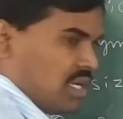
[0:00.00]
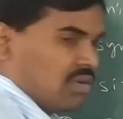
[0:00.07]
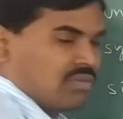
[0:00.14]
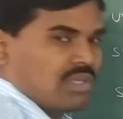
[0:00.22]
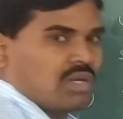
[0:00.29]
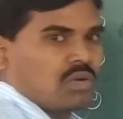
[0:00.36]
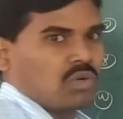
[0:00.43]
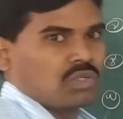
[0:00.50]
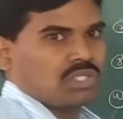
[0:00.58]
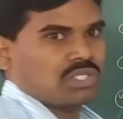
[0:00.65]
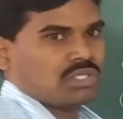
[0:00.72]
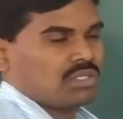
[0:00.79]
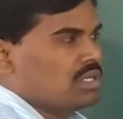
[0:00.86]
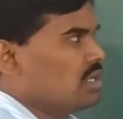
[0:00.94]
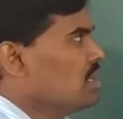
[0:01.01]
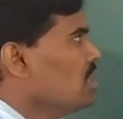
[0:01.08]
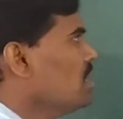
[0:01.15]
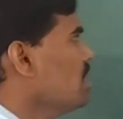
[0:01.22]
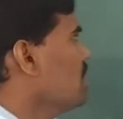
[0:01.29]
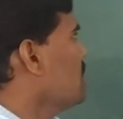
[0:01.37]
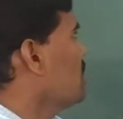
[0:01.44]
down the notes.
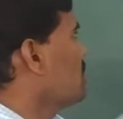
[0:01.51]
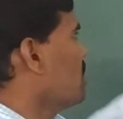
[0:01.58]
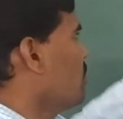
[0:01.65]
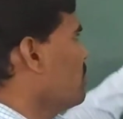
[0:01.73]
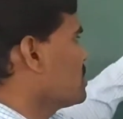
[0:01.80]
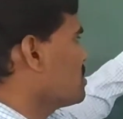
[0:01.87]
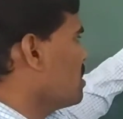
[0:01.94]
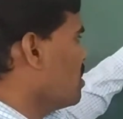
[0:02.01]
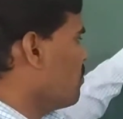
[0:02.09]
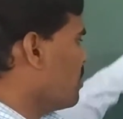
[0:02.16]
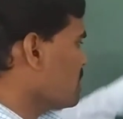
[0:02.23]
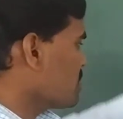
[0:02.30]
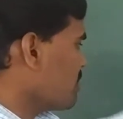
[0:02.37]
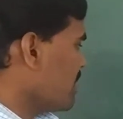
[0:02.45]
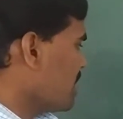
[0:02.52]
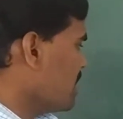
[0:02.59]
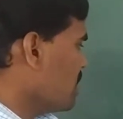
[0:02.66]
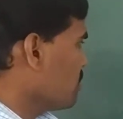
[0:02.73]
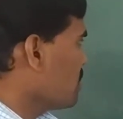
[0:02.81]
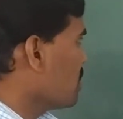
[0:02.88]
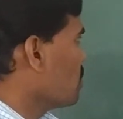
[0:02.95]
The first of all, write
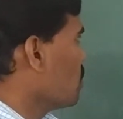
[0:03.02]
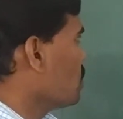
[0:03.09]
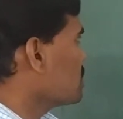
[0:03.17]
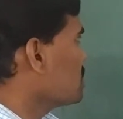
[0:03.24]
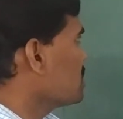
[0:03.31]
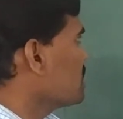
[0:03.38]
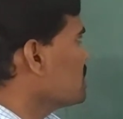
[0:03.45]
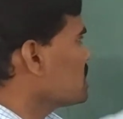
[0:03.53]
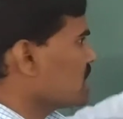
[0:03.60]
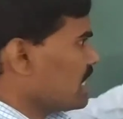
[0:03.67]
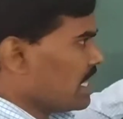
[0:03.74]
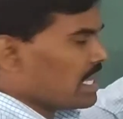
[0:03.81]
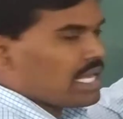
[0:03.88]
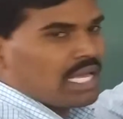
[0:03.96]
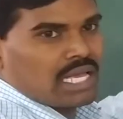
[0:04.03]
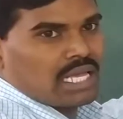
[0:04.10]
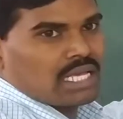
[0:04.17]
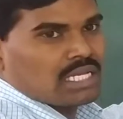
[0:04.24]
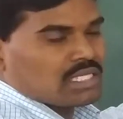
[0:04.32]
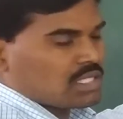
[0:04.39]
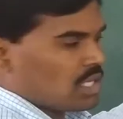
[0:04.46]
down the notes in these
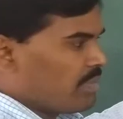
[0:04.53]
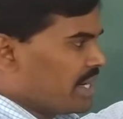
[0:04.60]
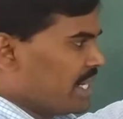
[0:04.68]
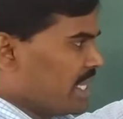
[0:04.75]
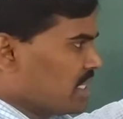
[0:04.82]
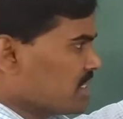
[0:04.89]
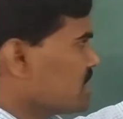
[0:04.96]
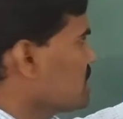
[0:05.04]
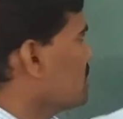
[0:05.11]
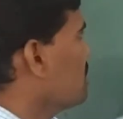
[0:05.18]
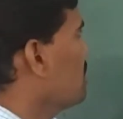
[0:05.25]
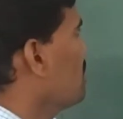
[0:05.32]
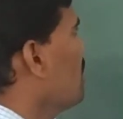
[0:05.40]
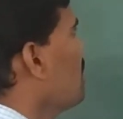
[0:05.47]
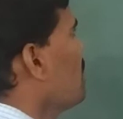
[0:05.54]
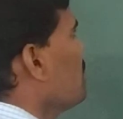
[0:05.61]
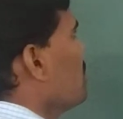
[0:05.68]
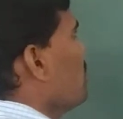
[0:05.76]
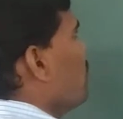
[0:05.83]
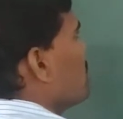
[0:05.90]
subheadings. The